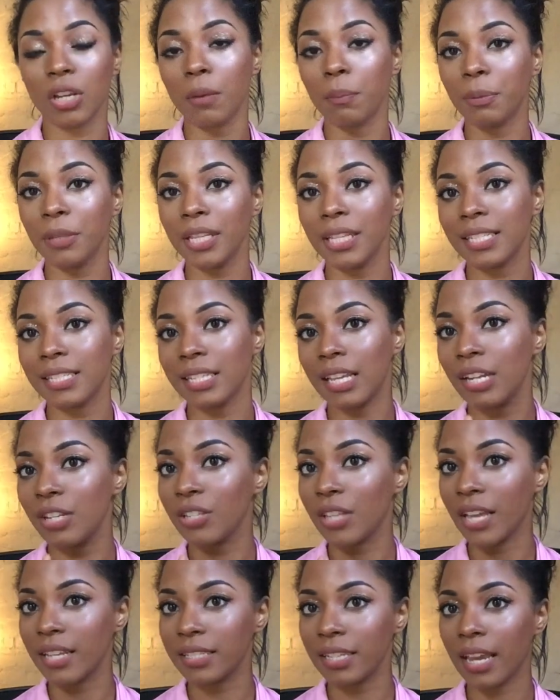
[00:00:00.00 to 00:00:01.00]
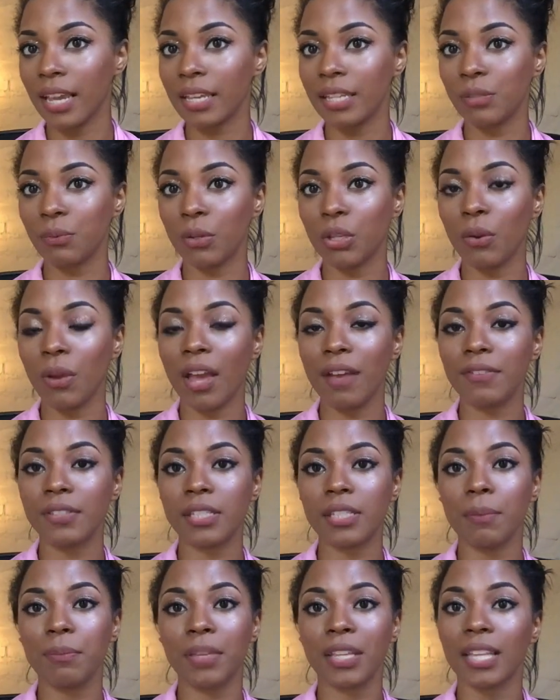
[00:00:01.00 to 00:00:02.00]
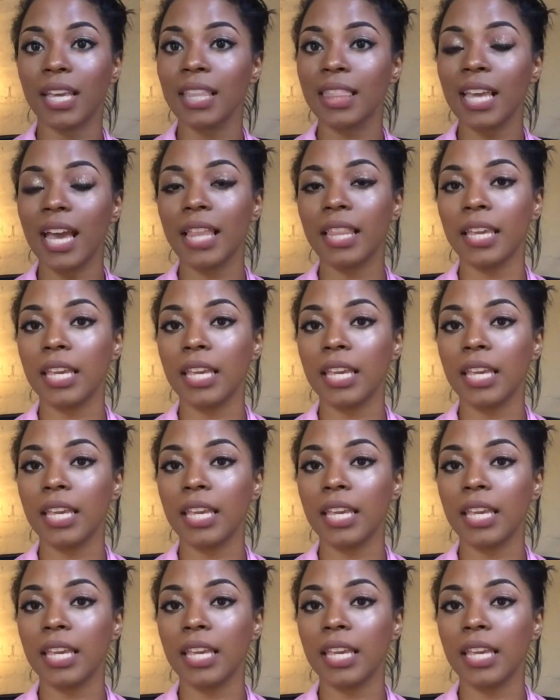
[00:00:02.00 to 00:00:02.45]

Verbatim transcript: completely sage that deck is when you have something like that,